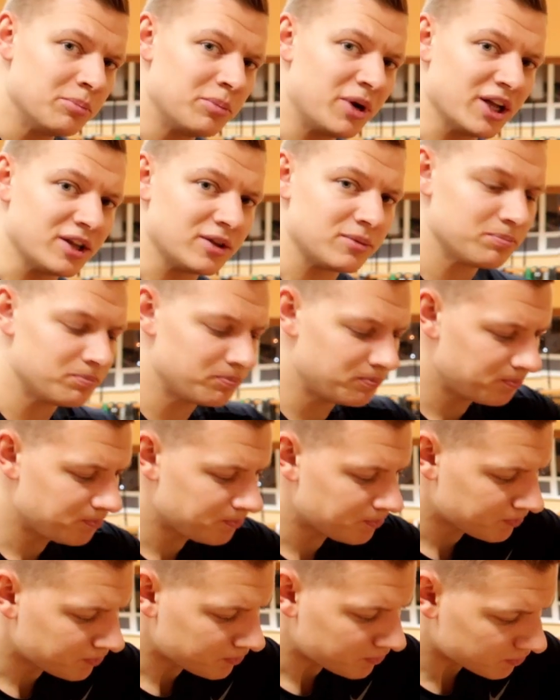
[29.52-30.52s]
But
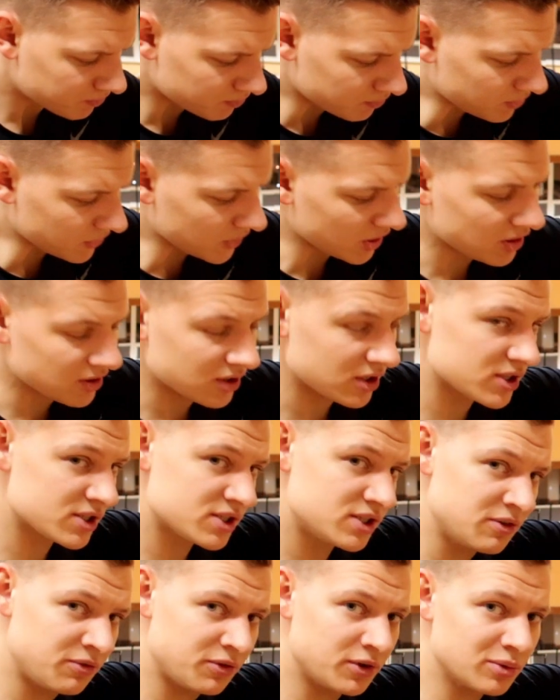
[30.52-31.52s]

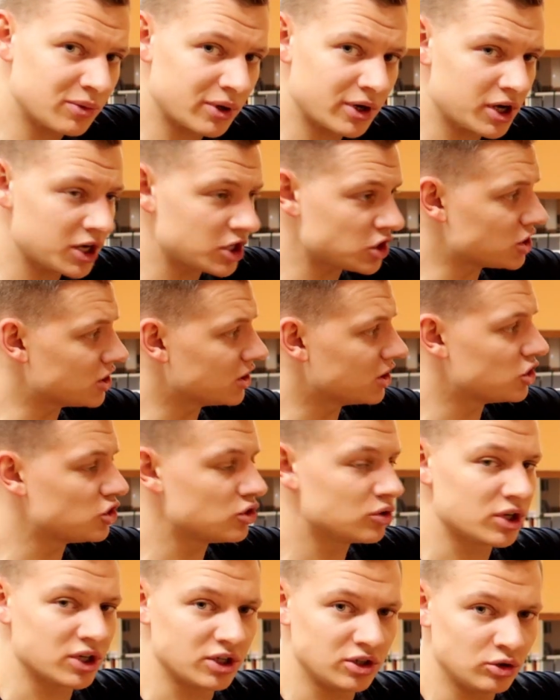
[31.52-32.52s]
there's different variation that
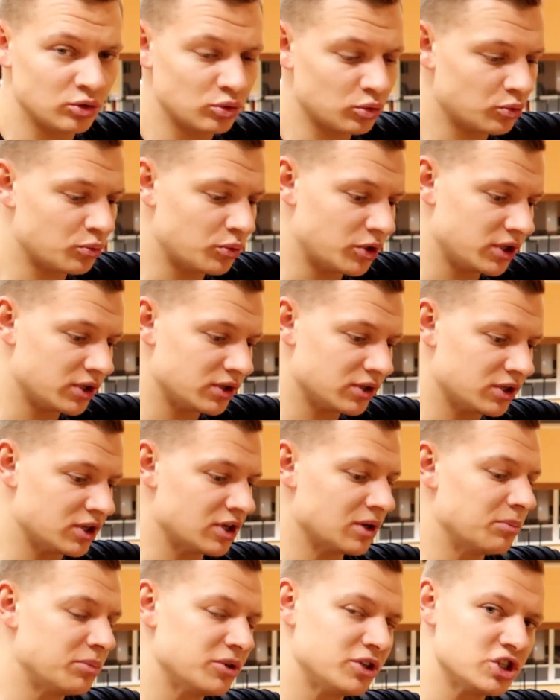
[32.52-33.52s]
you can do when
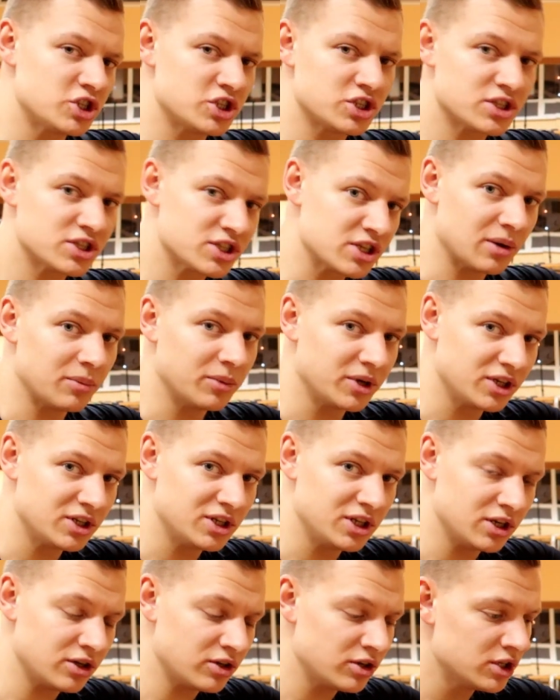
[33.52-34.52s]
competition is
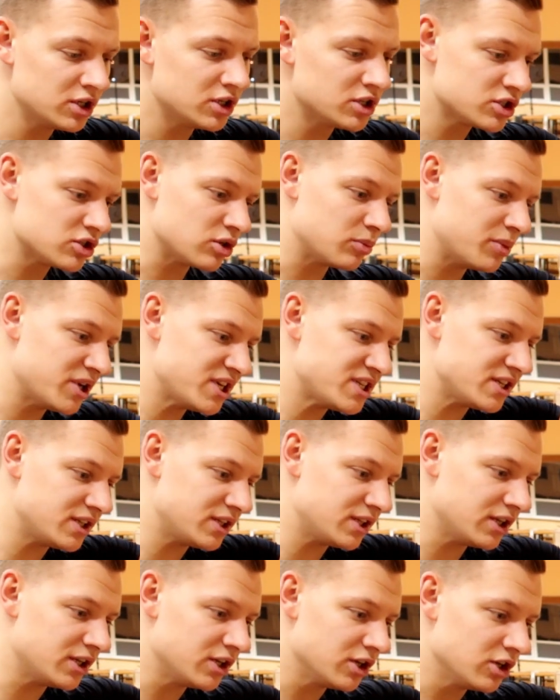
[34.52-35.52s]
coming near. So
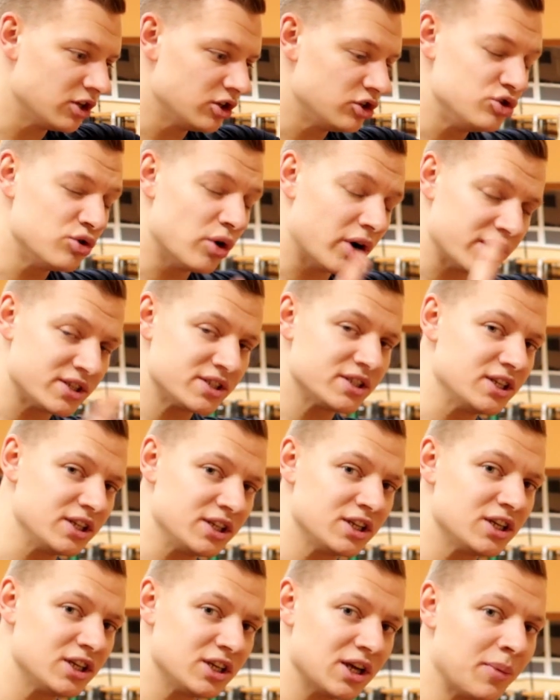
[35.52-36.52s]
basically, you are
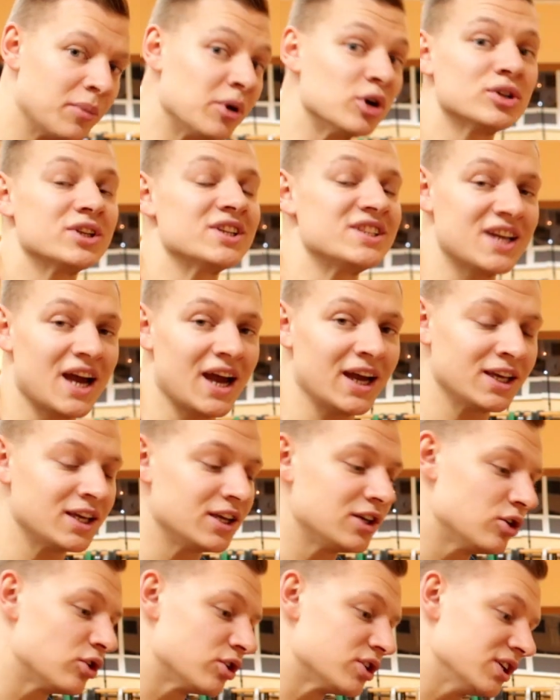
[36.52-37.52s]
thinking about
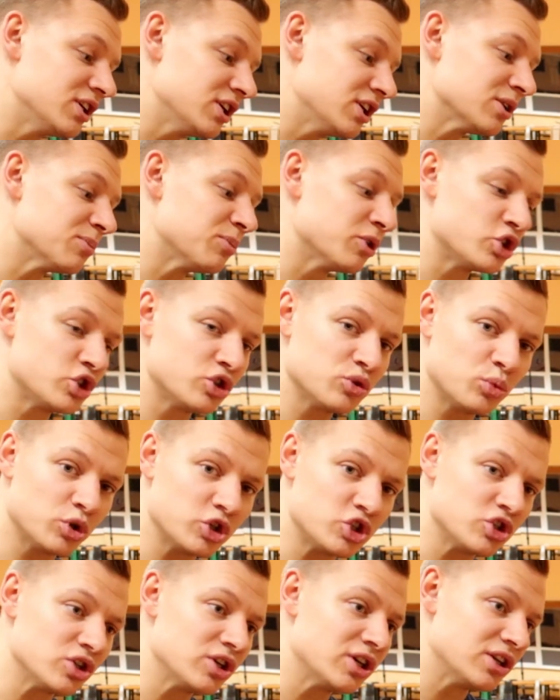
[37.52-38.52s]
attacking, you're thinking about
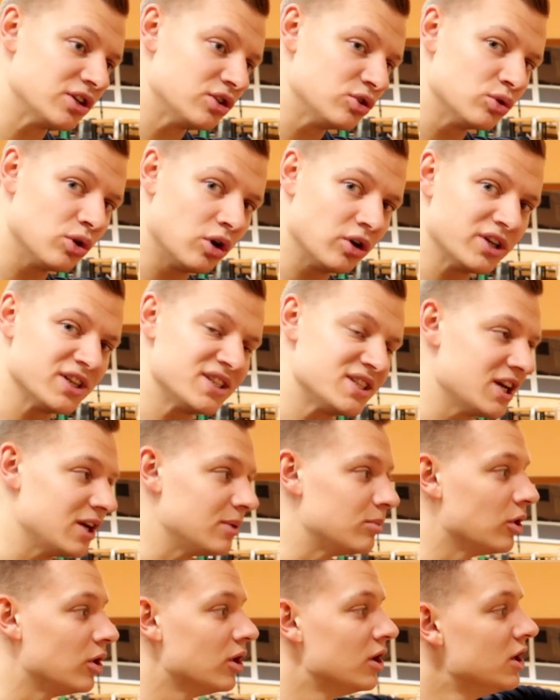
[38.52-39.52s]
what you're gonna do on the
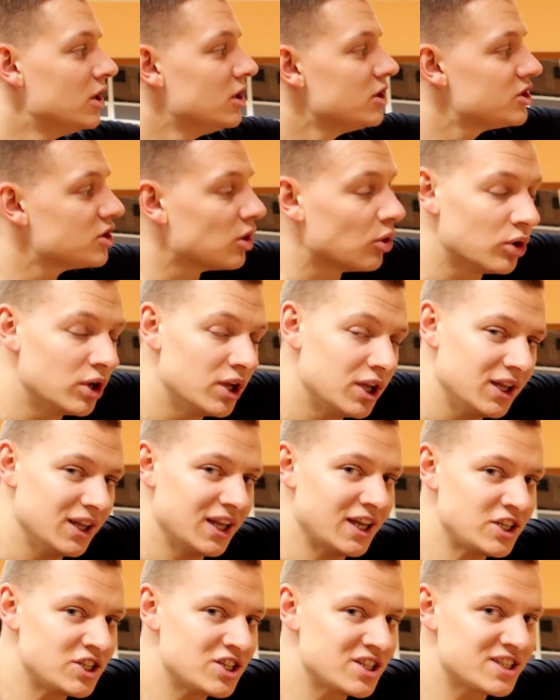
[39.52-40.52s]
table. So
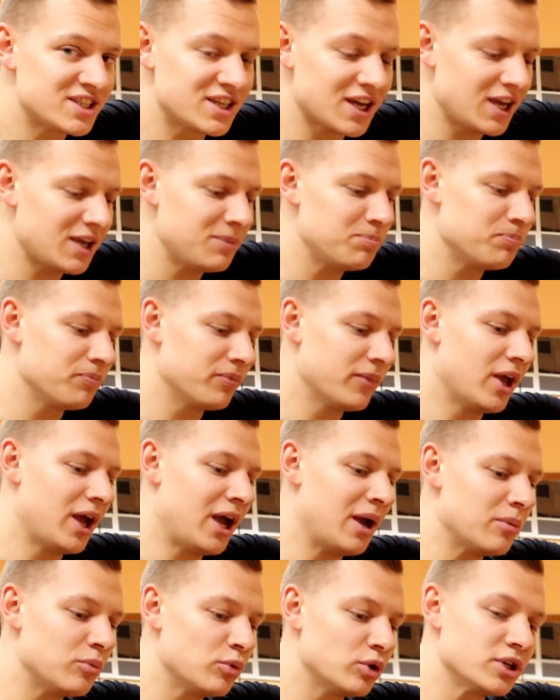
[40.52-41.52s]
let's just say
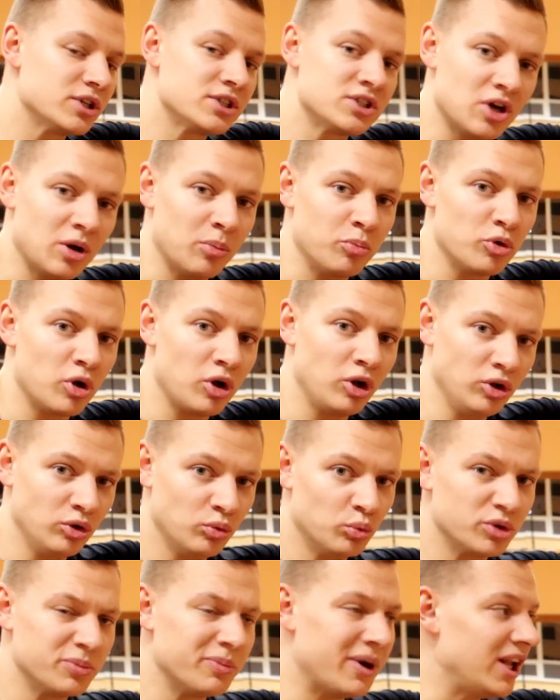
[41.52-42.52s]
I'm on a top
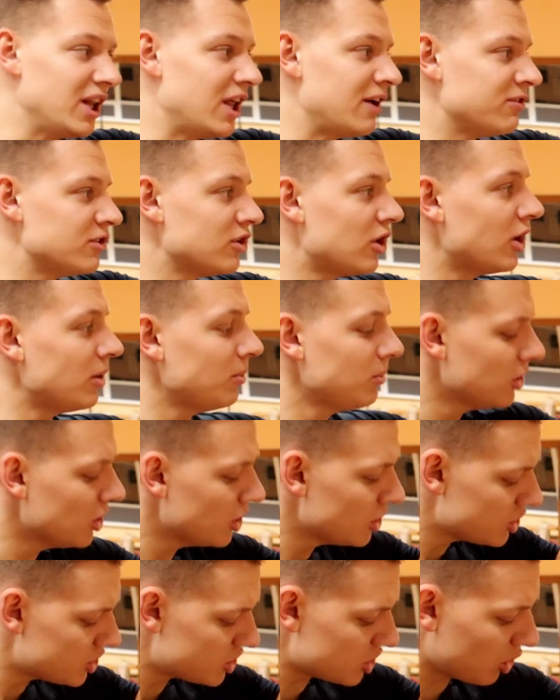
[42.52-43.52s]
roll with my left
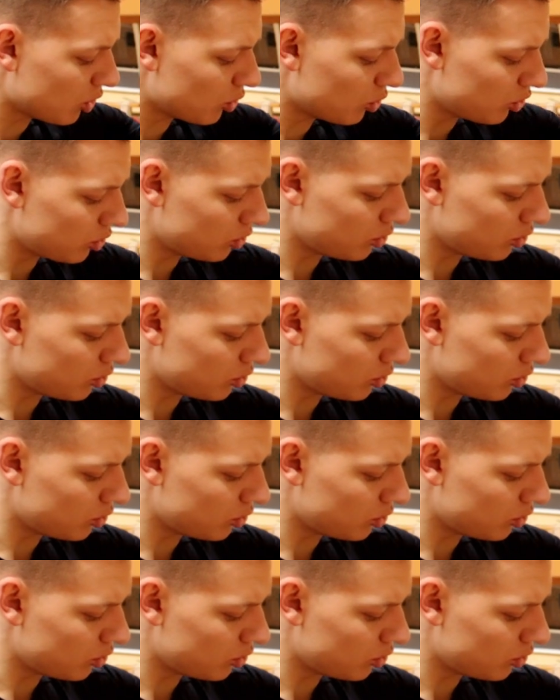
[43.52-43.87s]
arm. So